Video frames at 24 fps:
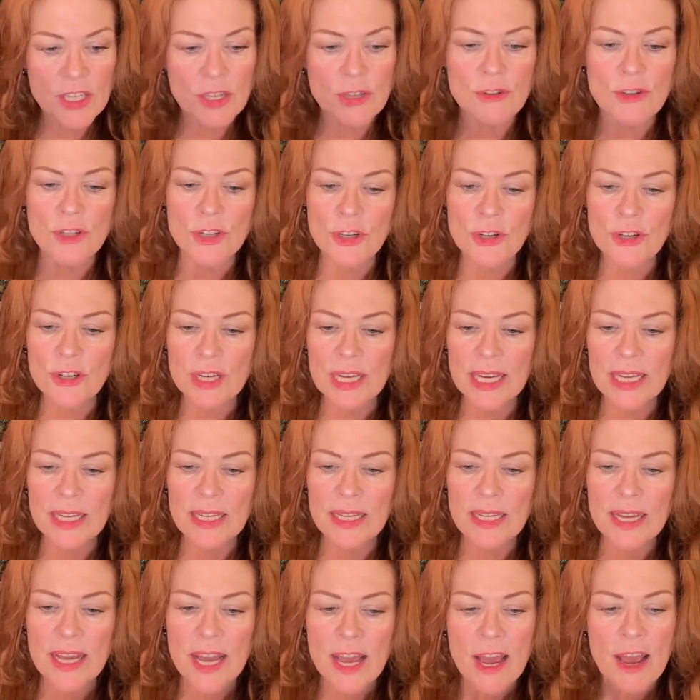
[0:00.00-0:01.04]
you turn
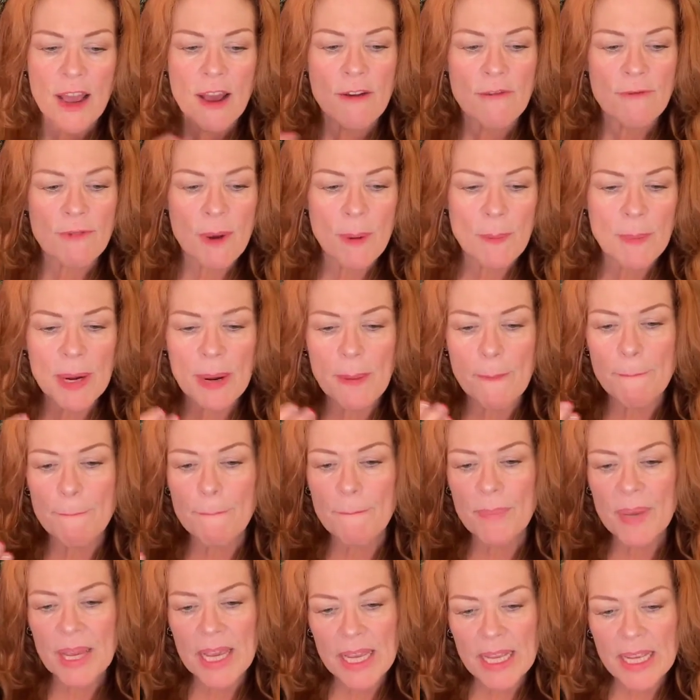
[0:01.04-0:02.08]
it from an
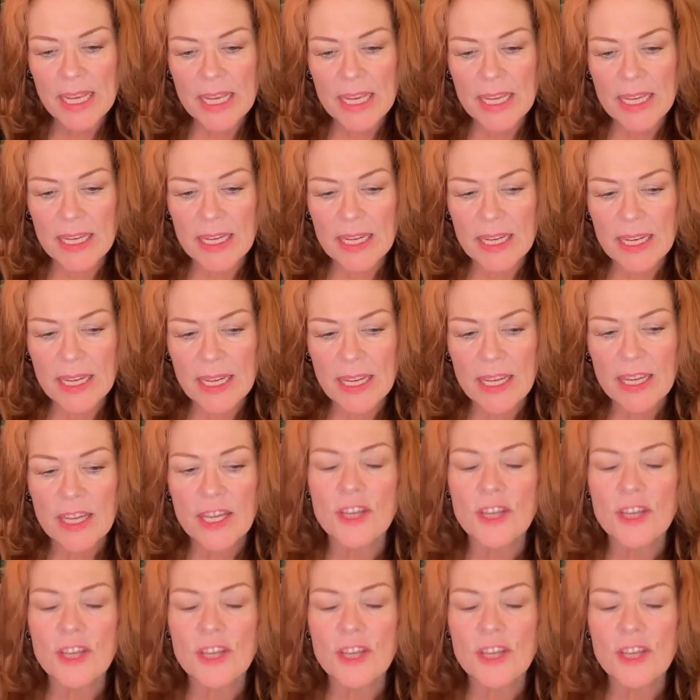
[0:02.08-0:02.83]
opinion